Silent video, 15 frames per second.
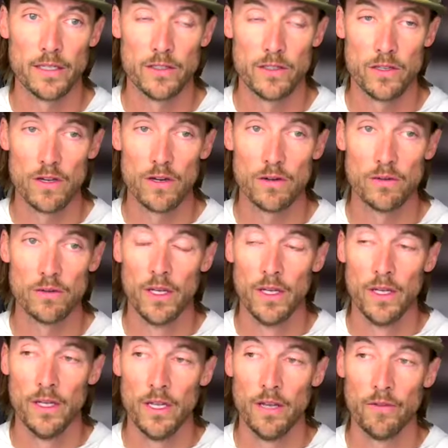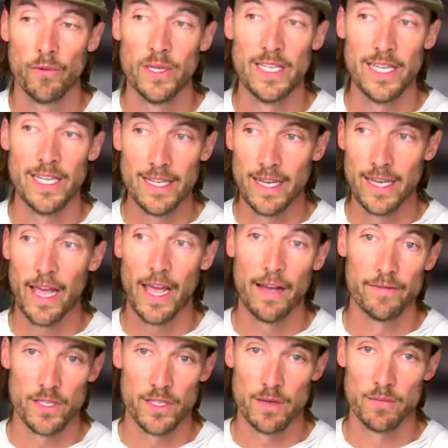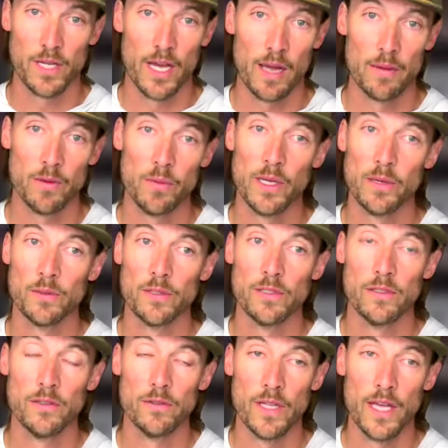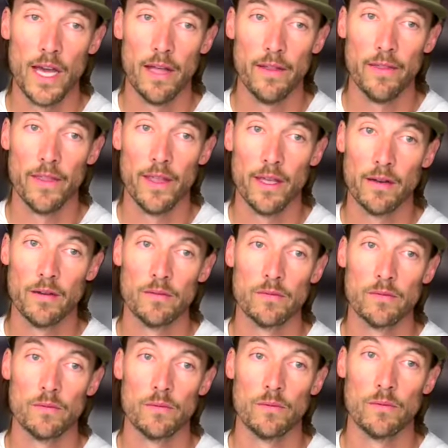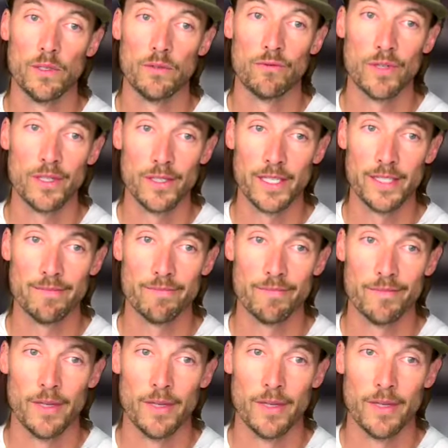And so if we didn't have some time to be able to do that, then we'd really